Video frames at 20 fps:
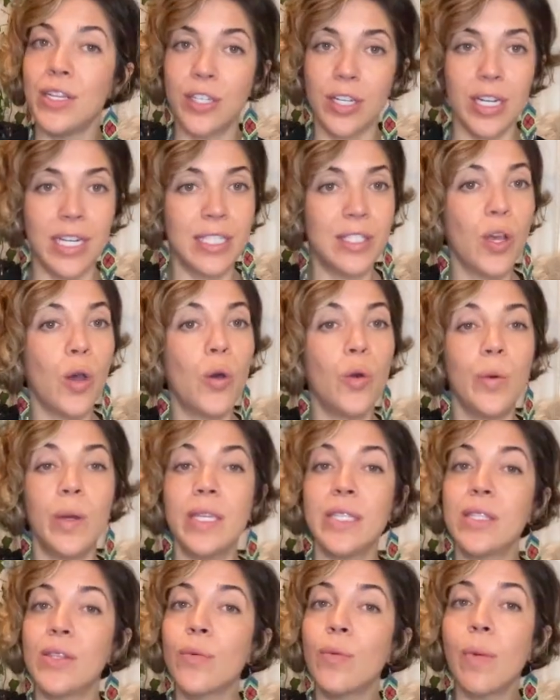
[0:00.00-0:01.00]
It's
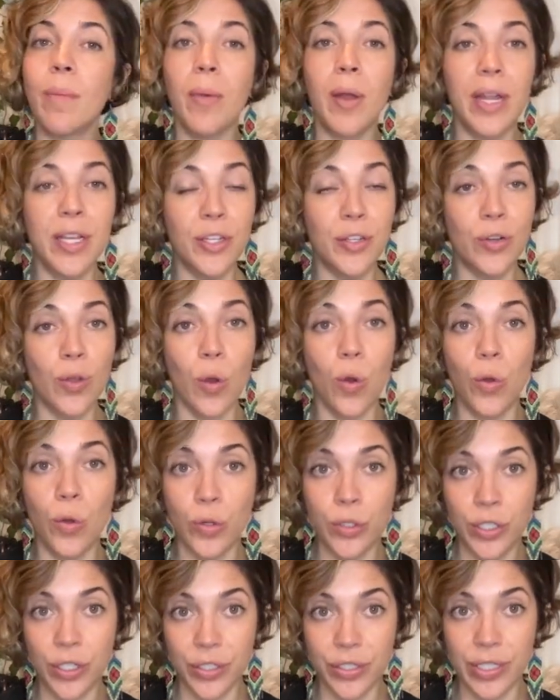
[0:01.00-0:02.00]
always the reminder to
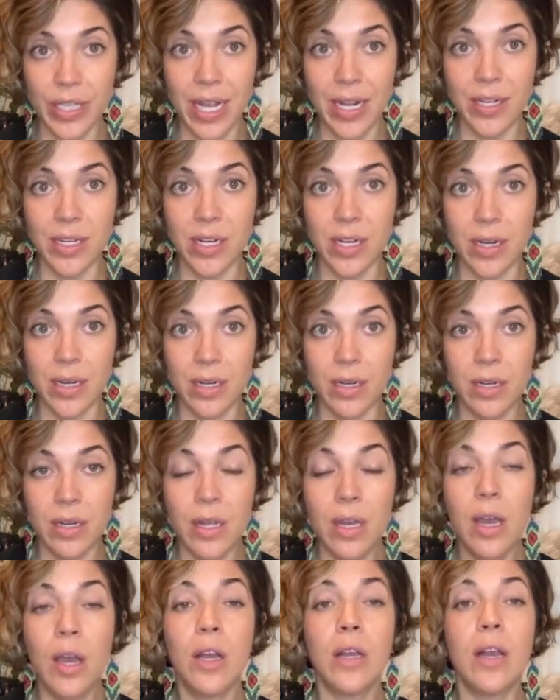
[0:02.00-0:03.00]
hold your center,
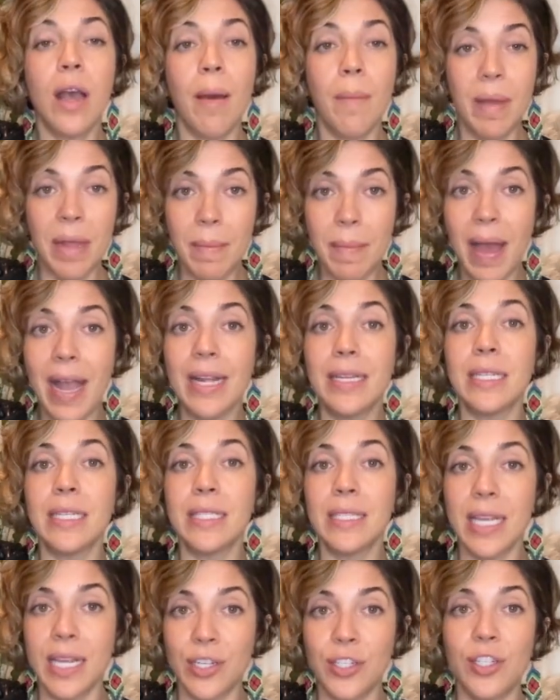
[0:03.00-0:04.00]
coming back to
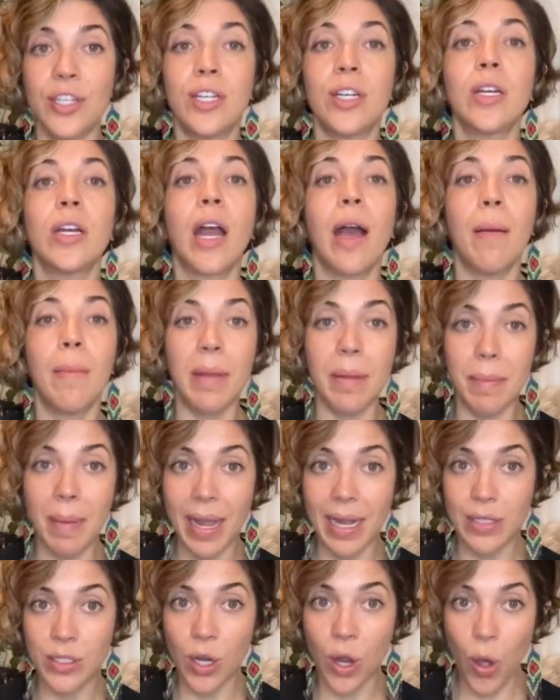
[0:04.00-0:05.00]
center, coming
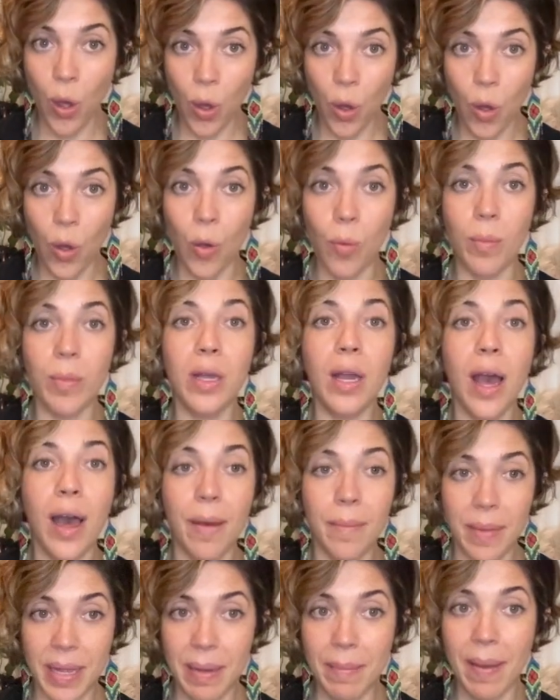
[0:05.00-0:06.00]
back to home,
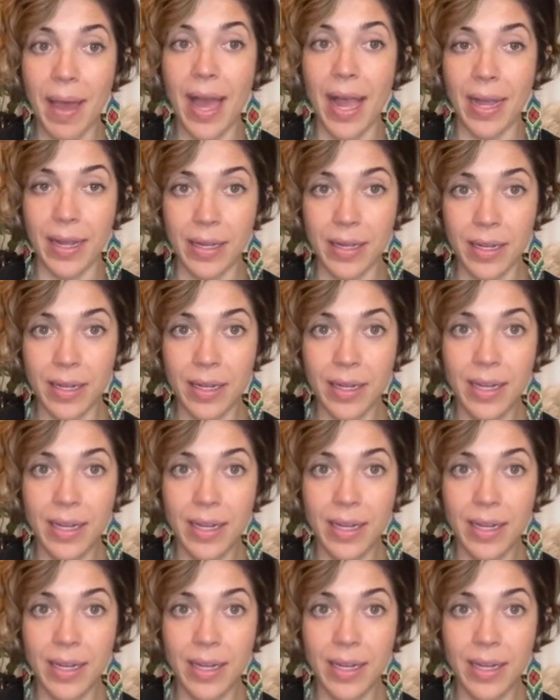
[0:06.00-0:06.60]
coming back.